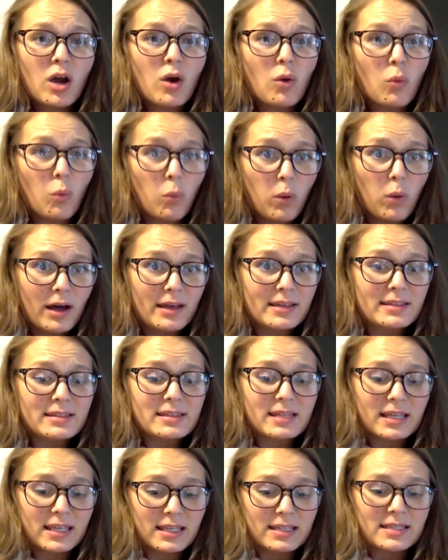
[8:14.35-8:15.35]
was
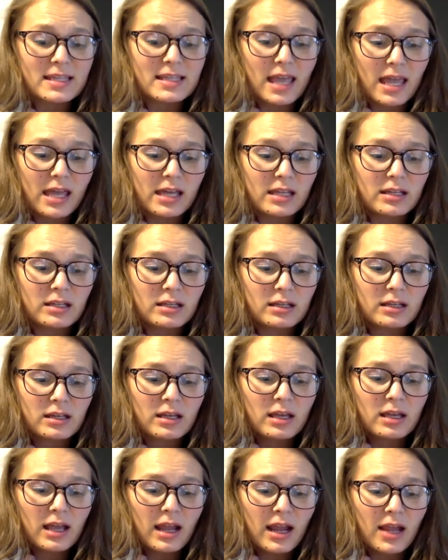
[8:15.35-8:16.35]
his head.
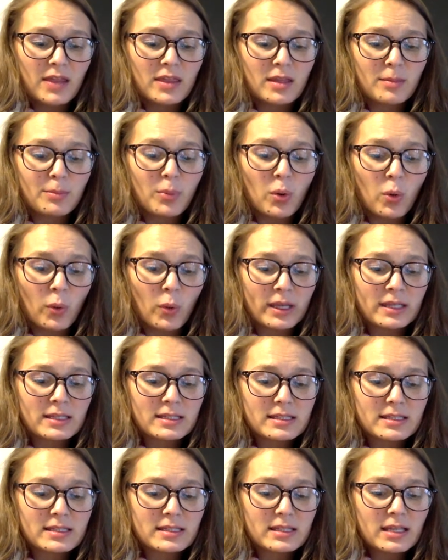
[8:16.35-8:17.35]
And the
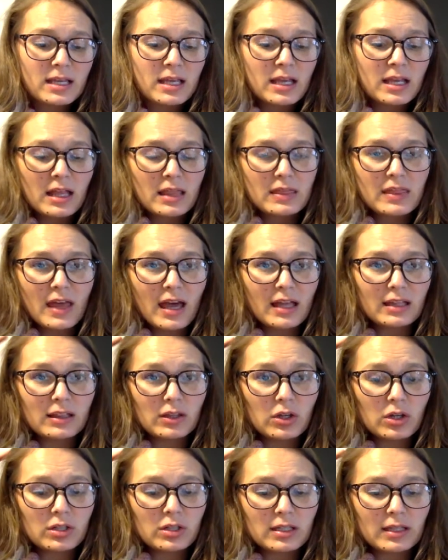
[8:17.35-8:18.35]
points that
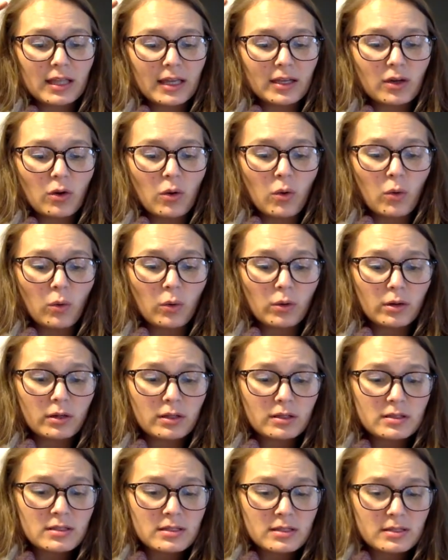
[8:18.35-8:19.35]
looked like
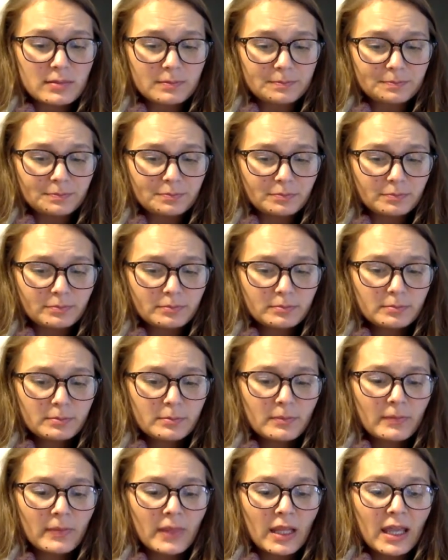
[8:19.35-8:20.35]
horns...
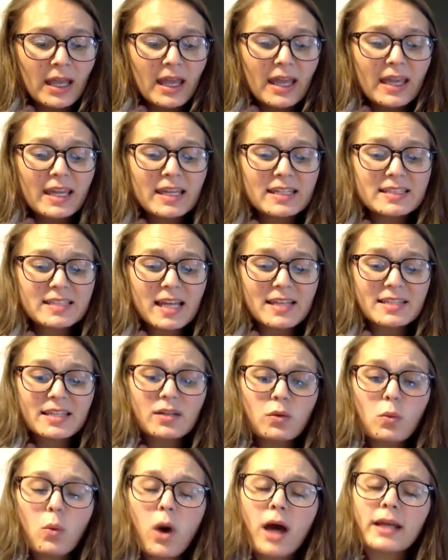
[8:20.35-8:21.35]
"He
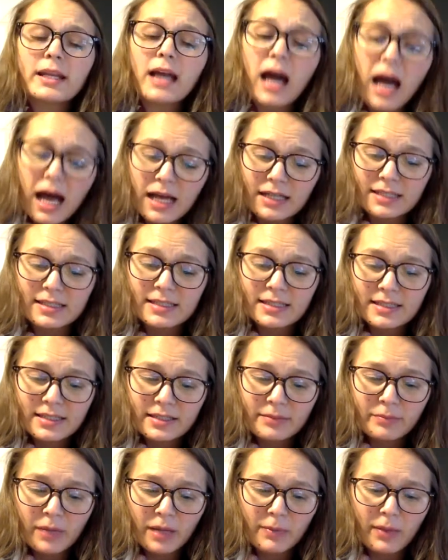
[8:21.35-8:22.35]
doesn't want us,"
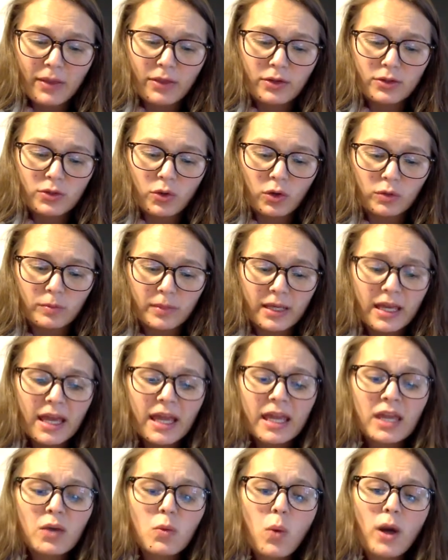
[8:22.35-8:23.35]
my mother told me.
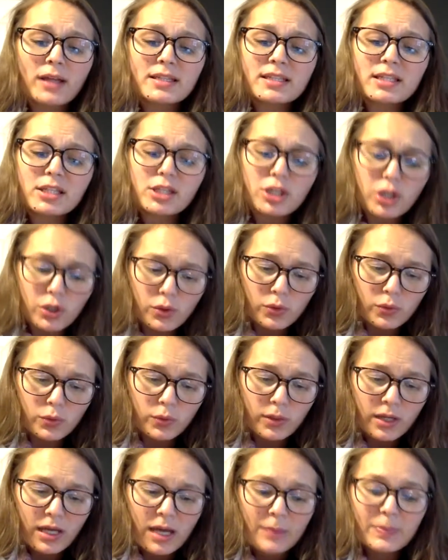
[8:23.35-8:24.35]
"He wants you.
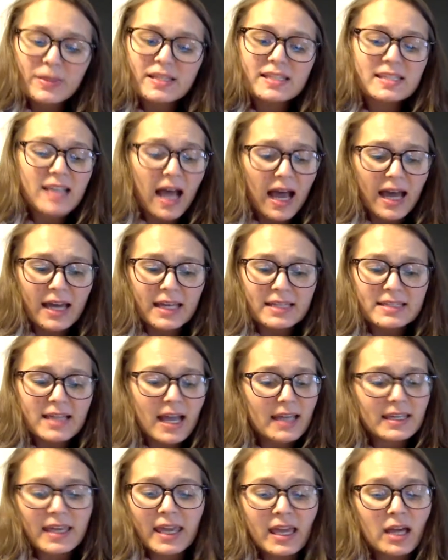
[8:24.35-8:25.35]
Besides,
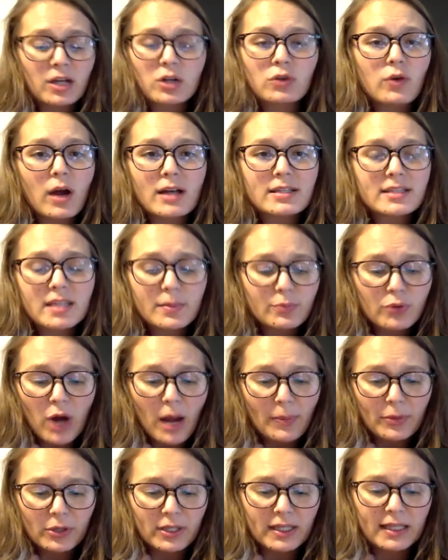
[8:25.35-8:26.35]
I can't cross the
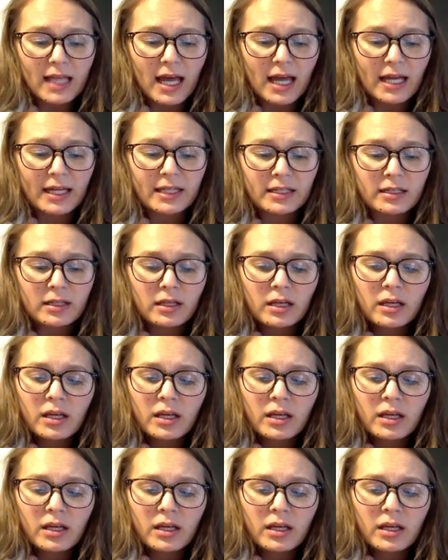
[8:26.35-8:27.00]
property line."